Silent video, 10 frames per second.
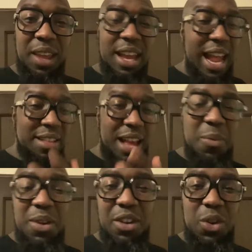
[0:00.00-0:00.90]
And that's how
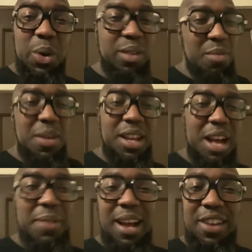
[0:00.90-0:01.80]
we're going to do it. Send me a
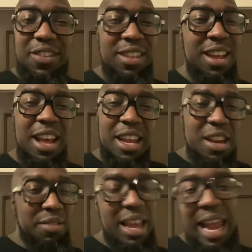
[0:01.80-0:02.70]
couple of hundreds. You know what
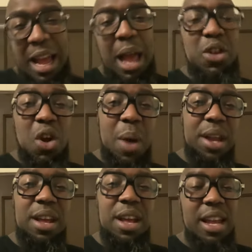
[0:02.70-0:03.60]
I'm saying? Like, you know
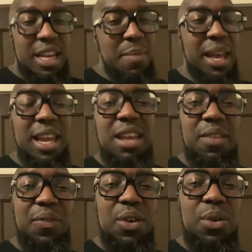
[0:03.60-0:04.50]
what? To make it
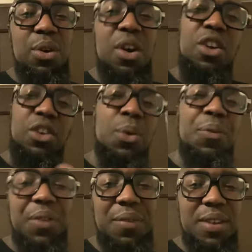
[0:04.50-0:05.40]
easy for you, two
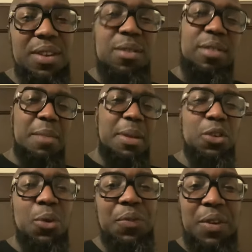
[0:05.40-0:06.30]
fifty. You send me
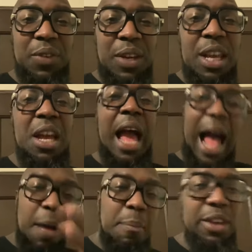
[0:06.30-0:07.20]
two fifty,
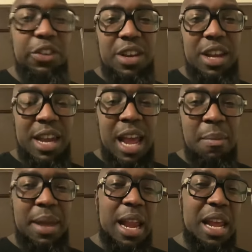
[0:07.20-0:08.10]
I'll mention your
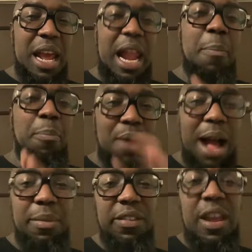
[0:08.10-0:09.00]
name. And, and I
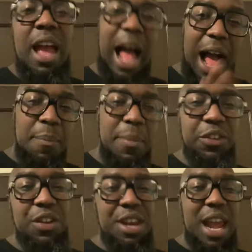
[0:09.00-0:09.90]
promise, I'll
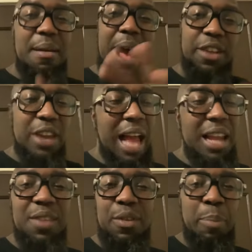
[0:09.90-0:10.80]
mention your name. I'll, I'll
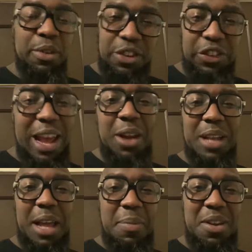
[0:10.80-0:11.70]
even put your
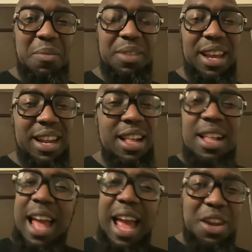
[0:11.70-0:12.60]
channel up. You know what I'm saying?
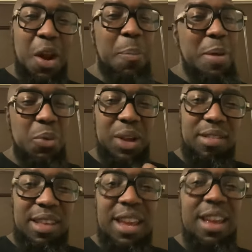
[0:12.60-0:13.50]
And, you know, people can
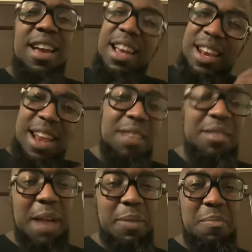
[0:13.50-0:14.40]
see in the next
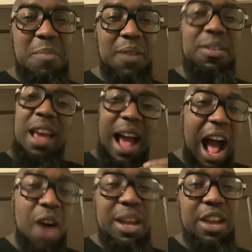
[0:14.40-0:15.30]
couple of months
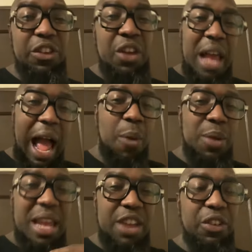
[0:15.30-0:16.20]
how each, how
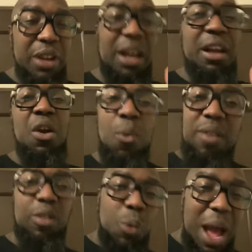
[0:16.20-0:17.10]
we each look
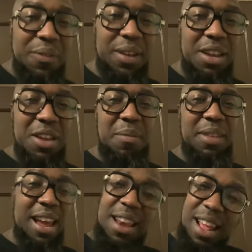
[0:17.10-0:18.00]
whatsoever. You know what I'm
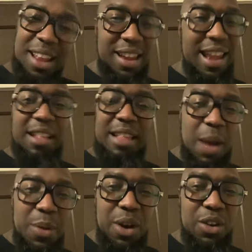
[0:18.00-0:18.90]
saying? That's
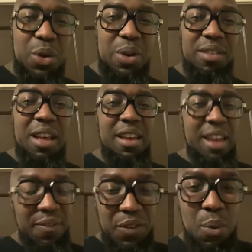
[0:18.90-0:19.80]
how we gonna do this.
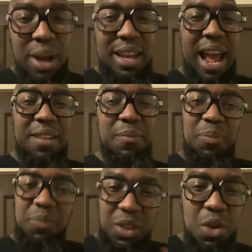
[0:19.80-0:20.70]
If you want that,
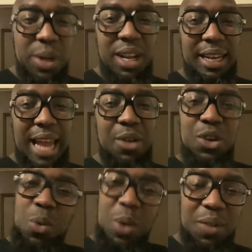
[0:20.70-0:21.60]
you want the clout,
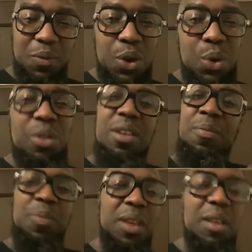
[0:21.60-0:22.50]
you want the views,
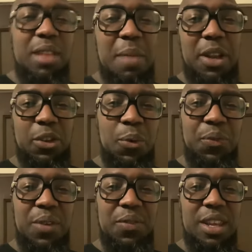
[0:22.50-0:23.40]
send me two
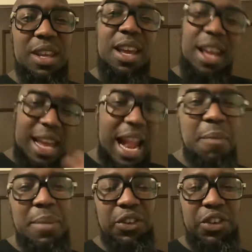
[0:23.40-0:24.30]
fifty and I'll
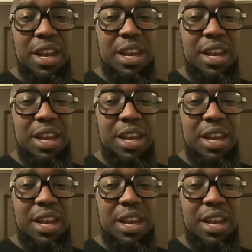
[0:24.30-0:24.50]
mention your